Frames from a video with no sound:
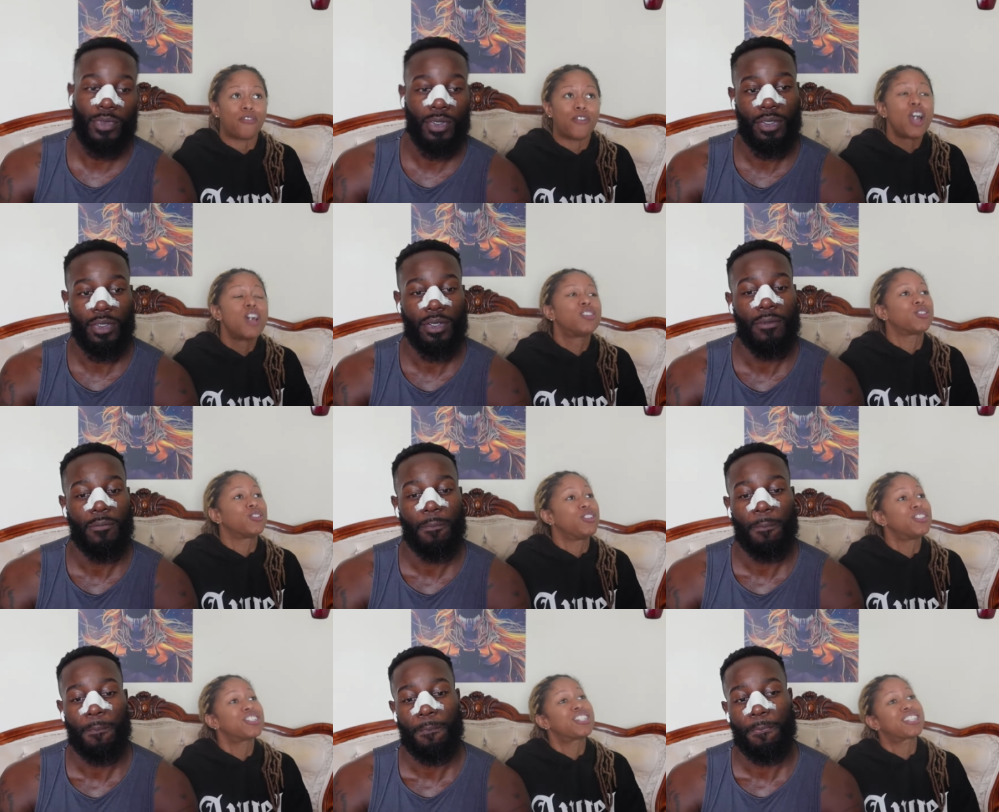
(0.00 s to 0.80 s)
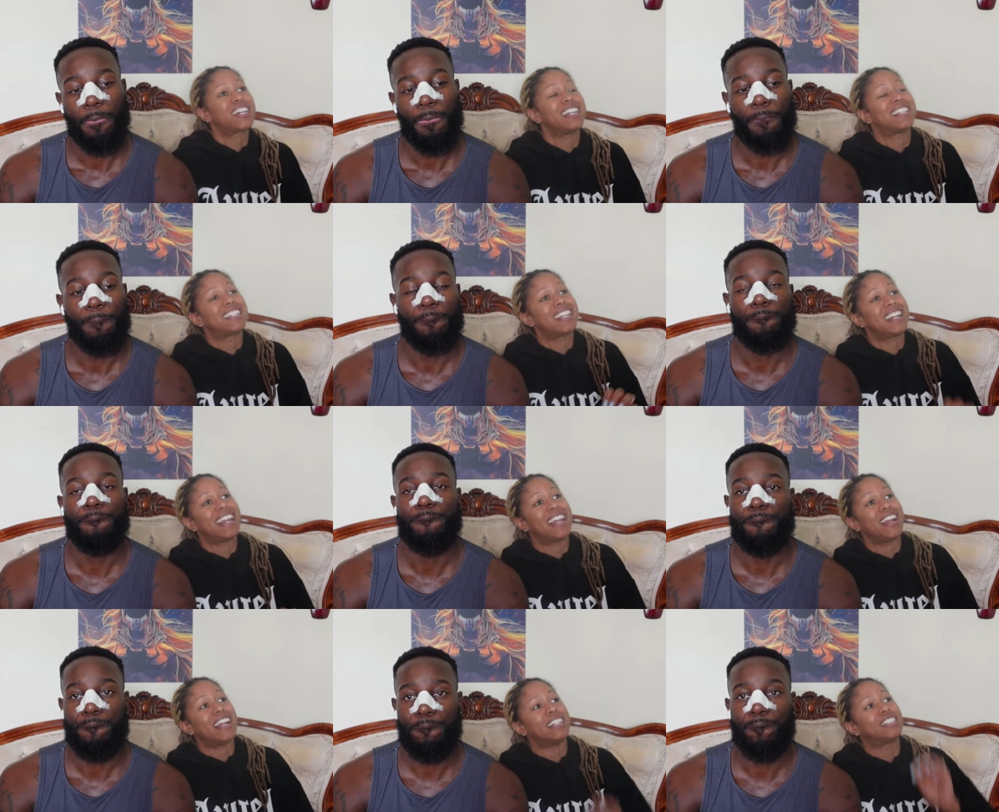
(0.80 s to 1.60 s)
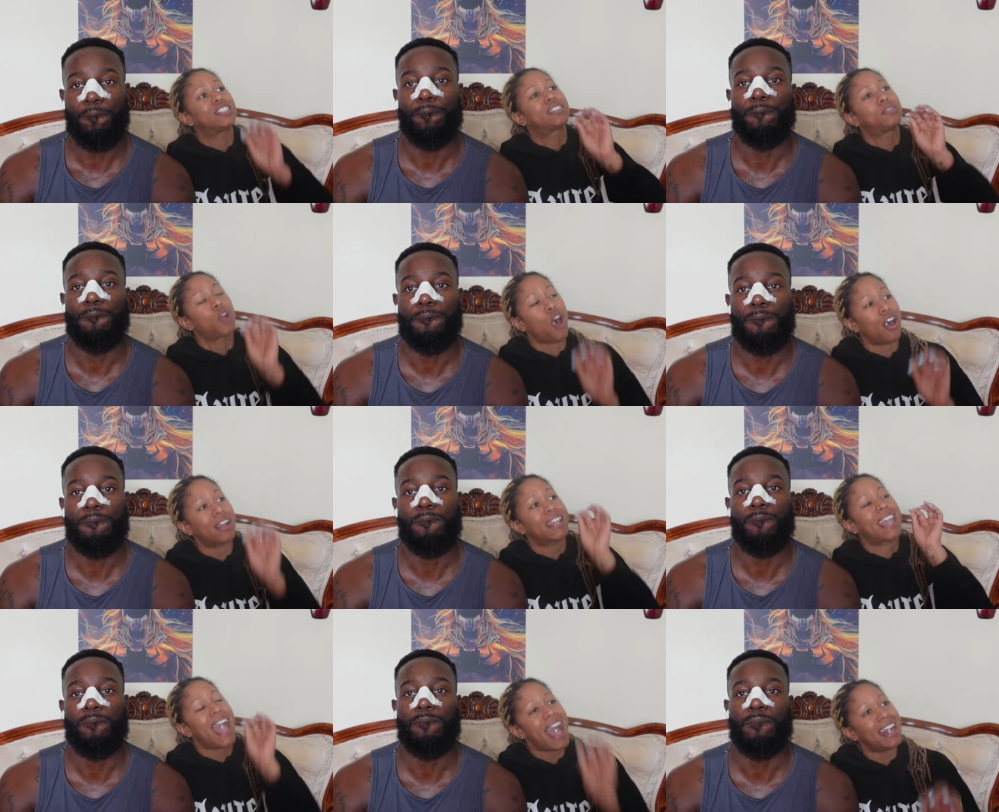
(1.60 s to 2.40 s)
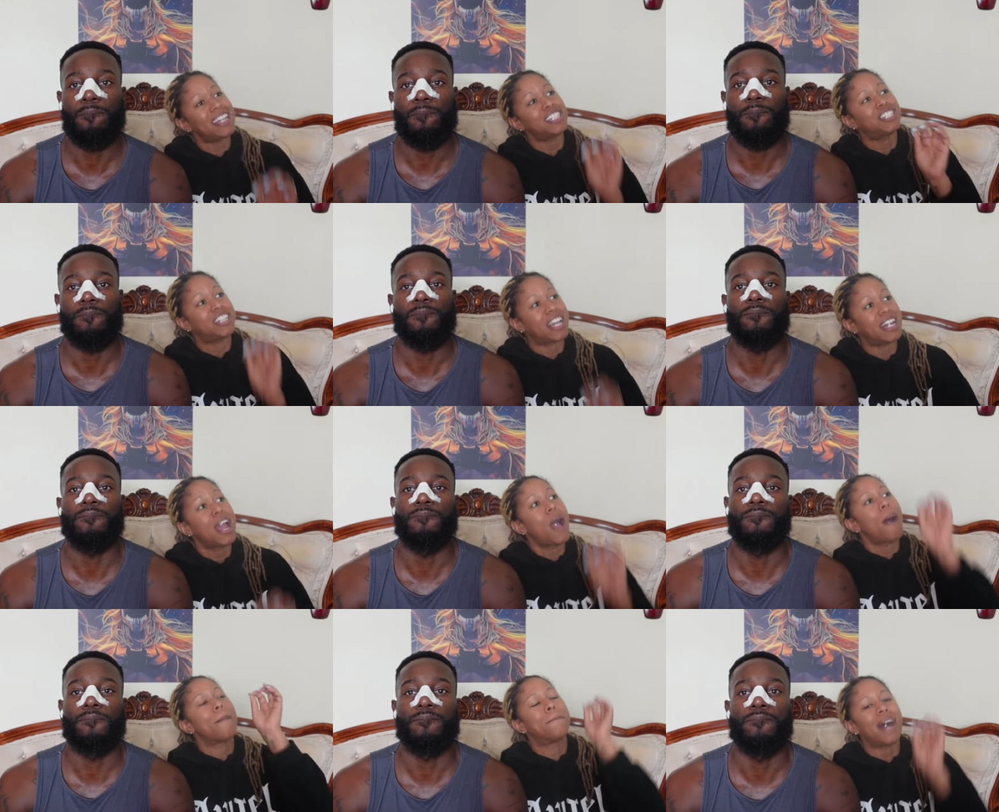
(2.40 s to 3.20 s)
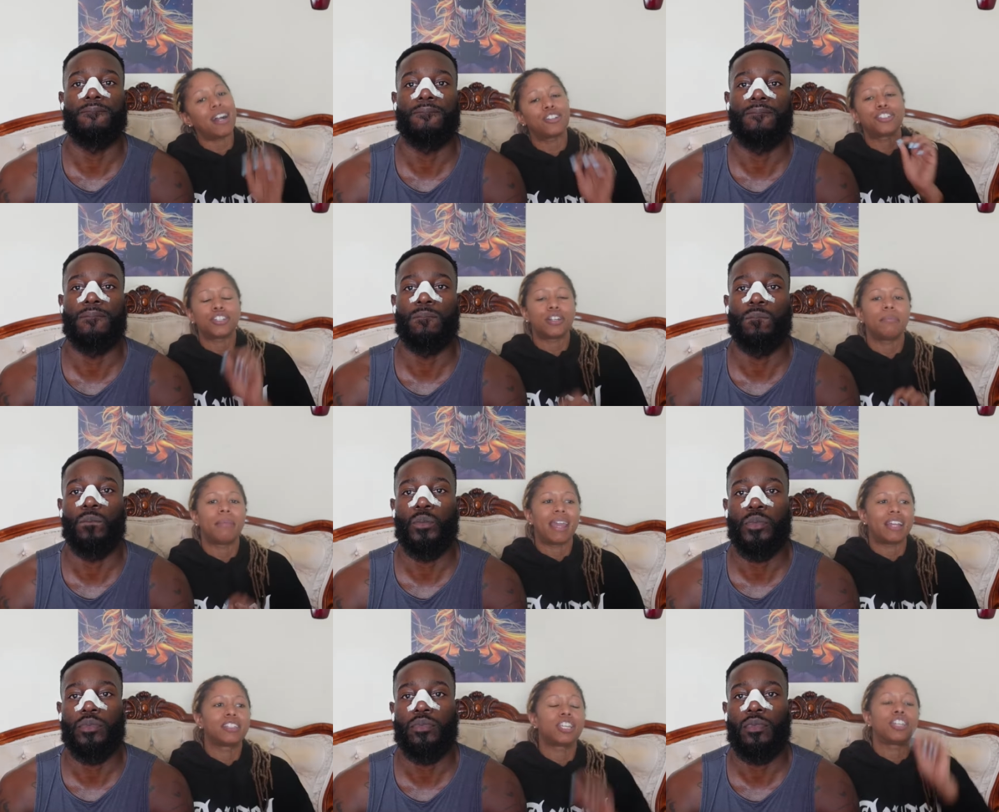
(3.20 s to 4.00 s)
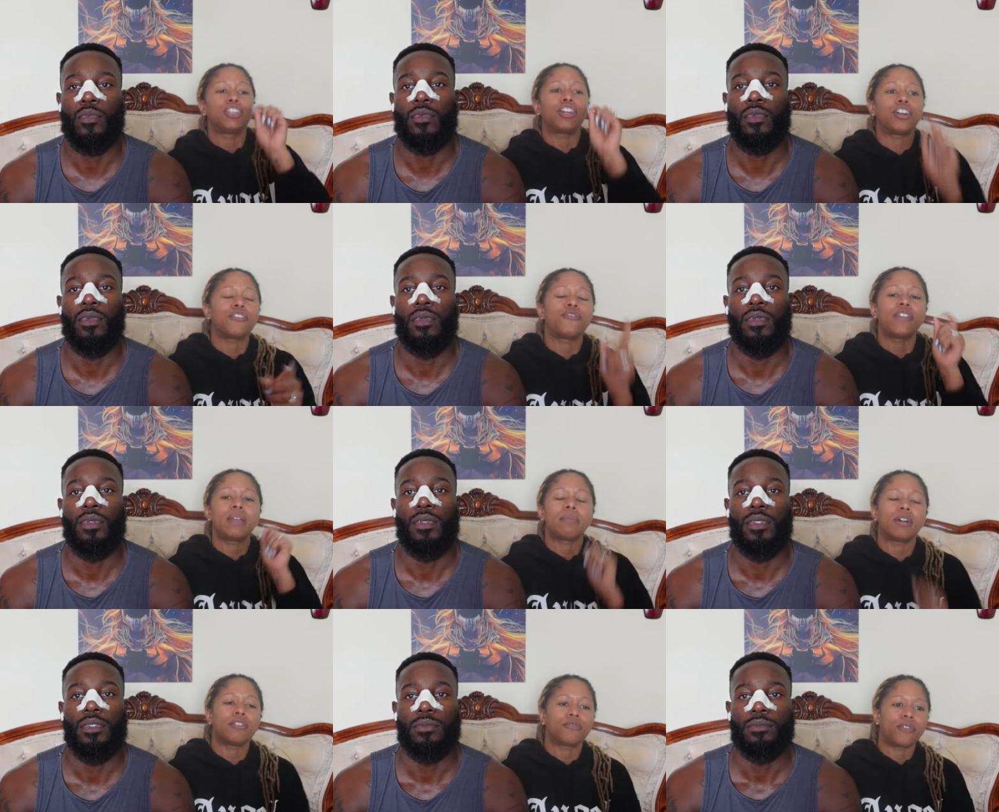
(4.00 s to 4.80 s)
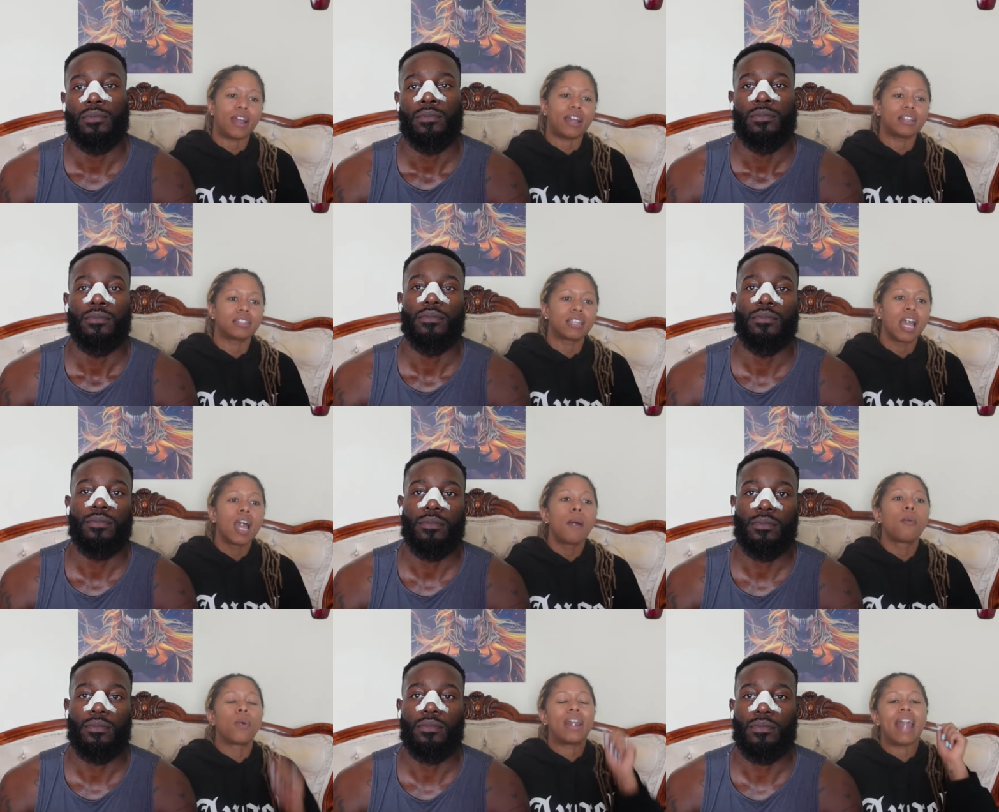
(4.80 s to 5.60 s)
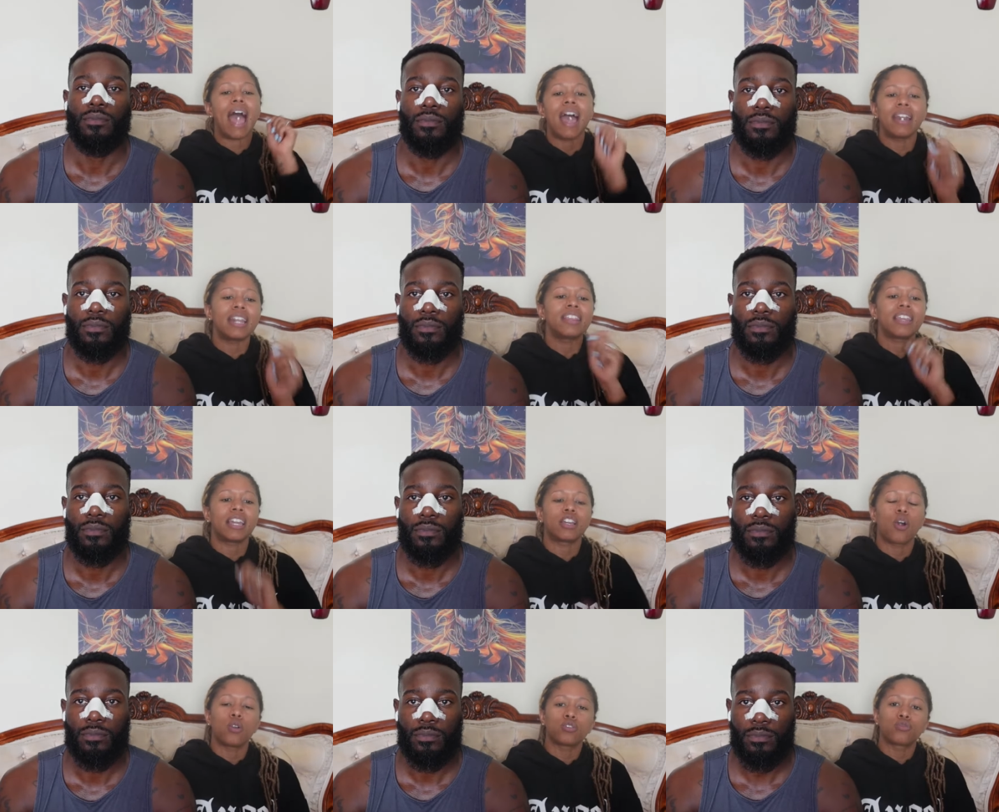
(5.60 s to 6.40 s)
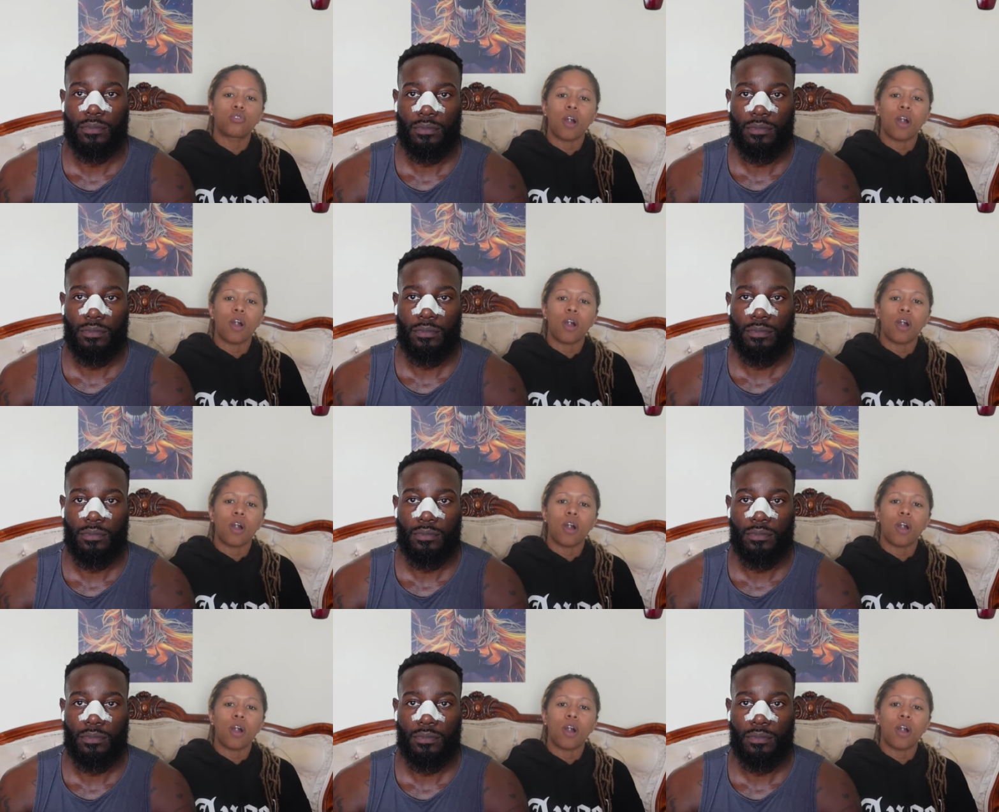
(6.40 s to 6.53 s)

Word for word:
Speaker 1: So you're just gonna sit here and talk catty shit about your man to your female friends when anything goes wrong,